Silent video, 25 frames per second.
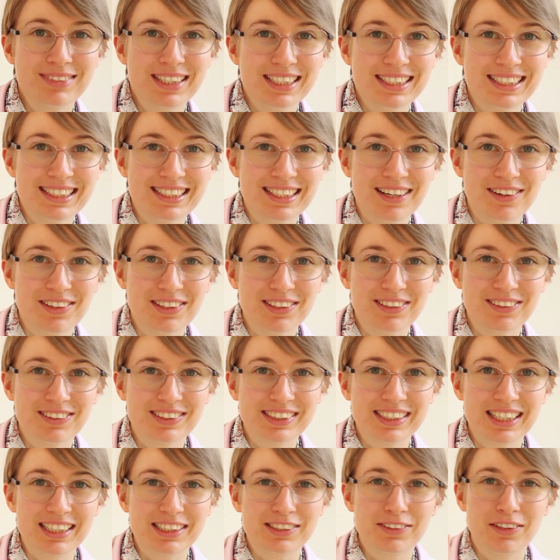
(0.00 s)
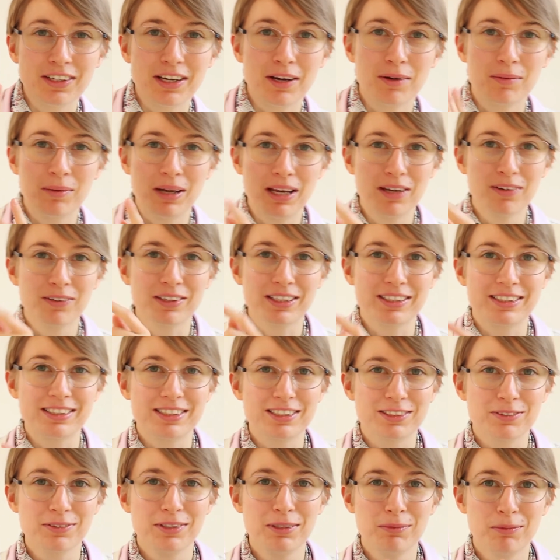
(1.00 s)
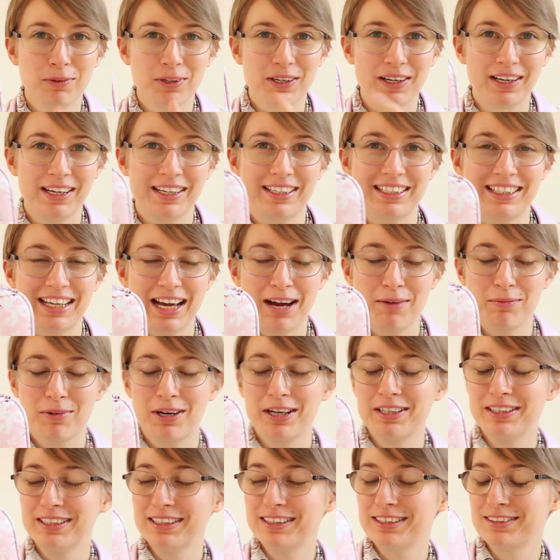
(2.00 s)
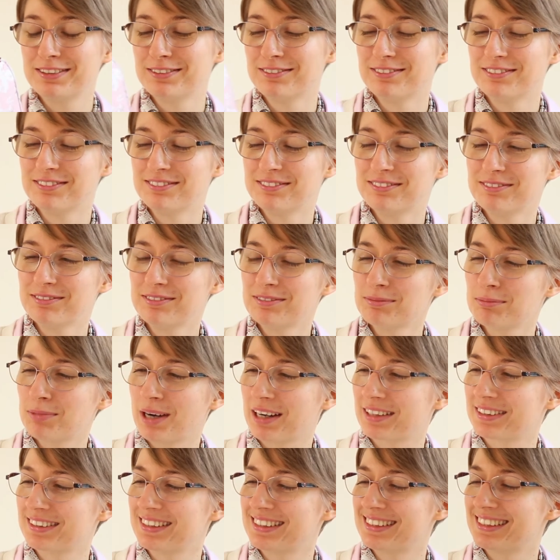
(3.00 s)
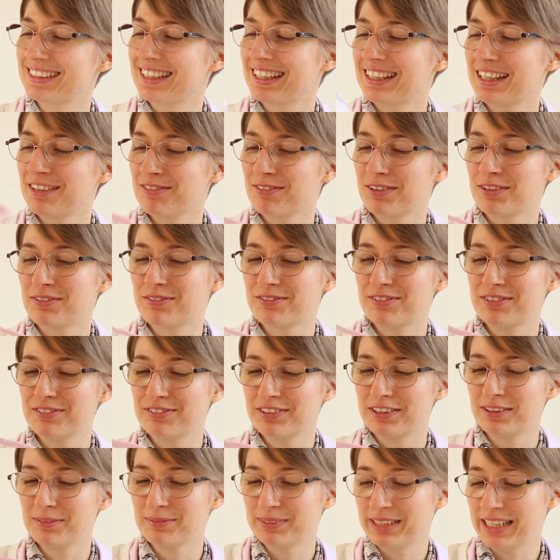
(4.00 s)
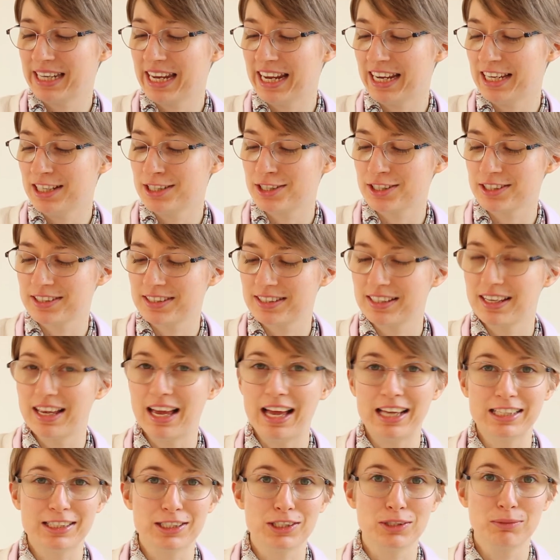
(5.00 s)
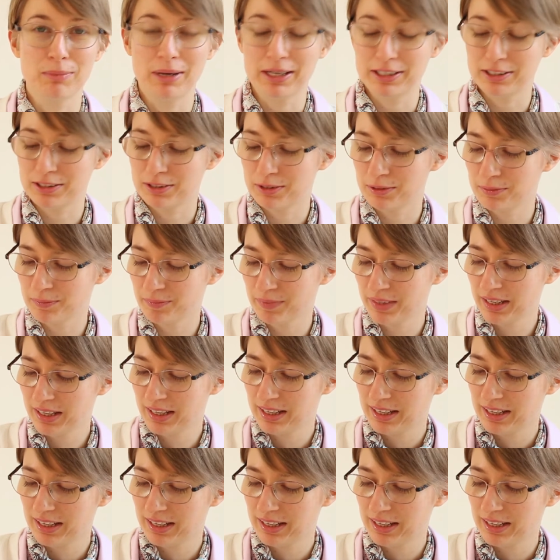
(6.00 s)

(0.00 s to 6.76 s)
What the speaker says: This is how it looks like. Sorry, I look at the screen more than at the camera. I need to practice again. I've not filmed in ages, as you might know.